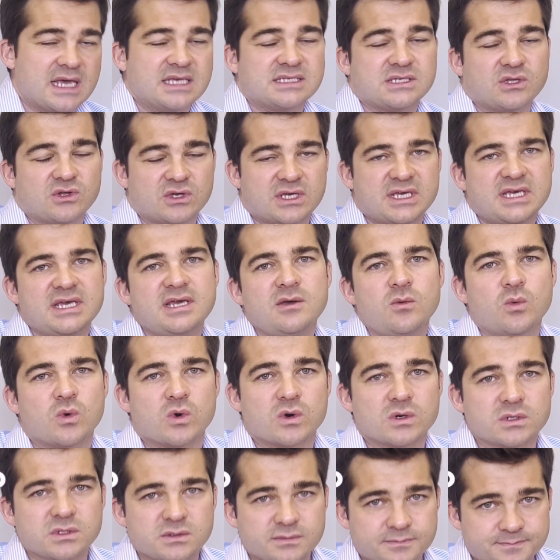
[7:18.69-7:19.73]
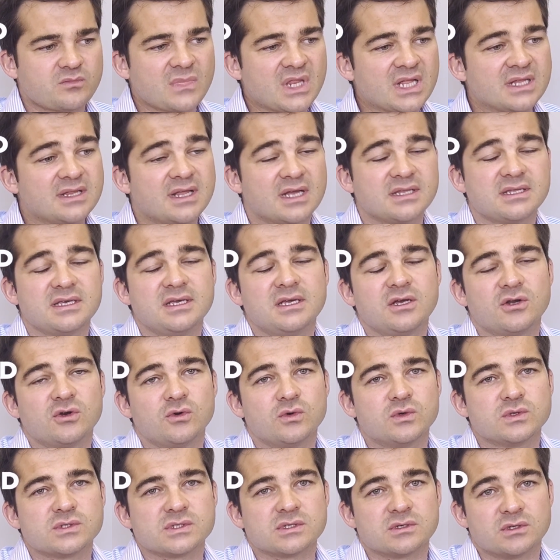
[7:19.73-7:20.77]
it a keyword that
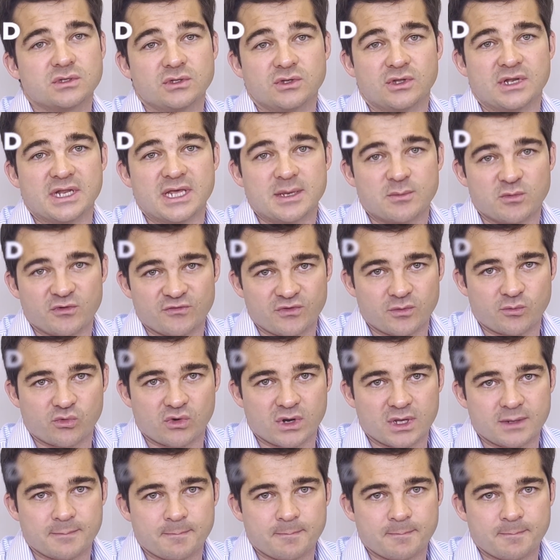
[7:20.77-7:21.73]
includes the name of your brand?